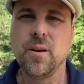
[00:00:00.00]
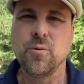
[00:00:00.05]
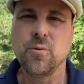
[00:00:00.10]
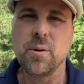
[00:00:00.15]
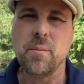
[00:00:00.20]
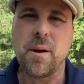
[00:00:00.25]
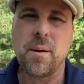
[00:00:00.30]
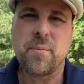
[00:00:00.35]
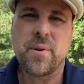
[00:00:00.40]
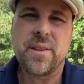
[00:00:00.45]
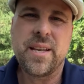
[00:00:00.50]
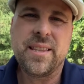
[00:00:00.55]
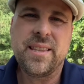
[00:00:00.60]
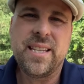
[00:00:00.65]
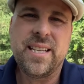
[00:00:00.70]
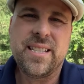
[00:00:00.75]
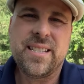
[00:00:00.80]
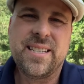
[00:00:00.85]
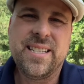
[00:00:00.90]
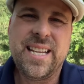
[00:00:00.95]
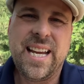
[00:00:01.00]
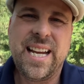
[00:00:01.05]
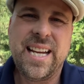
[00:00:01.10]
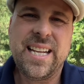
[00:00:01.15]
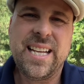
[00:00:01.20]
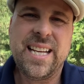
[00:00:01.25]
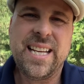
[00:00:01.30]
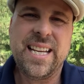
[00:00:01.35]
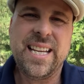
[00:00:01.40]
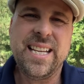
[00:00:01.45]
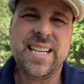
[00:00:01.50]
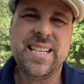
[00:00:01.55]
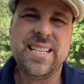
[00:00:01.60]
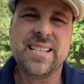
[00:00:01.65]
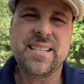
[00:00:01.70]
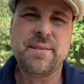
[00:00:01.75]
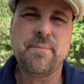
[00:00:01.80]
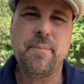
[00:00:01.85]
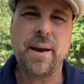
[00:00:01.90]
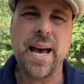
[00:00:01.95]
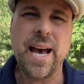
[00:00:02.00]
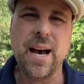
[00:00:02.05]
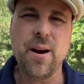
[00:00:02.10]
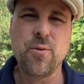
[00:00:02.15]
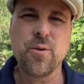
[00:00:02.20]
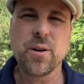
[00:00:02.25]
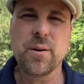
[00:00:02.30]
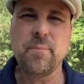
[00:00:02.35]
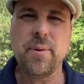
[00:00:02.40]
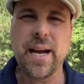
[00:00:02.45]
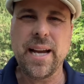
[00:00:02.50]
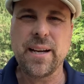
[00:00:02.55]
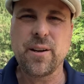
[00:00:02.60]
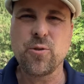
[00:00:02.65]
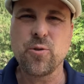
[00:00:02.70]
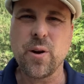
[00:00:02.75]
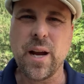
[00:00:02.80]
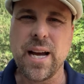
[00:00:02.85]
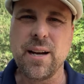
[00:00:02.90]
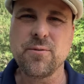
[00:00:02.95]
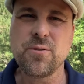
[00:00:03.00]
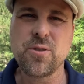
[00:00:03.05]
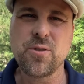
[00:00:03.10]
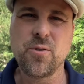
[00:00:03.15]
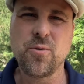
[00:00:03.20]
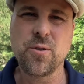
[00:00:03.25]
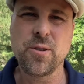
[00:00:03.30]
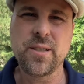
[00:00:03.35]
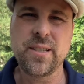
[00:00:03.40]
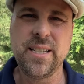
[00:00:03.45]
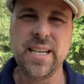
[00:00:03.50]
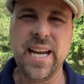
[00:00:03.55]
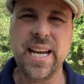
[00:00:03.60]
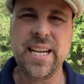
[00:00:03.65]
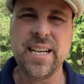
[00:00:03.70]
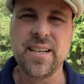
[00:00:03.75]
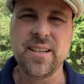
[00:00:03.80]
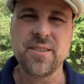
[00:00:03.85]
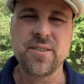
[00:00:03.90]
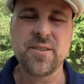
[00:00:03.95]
Remember that this data is powered by crowdsourced data.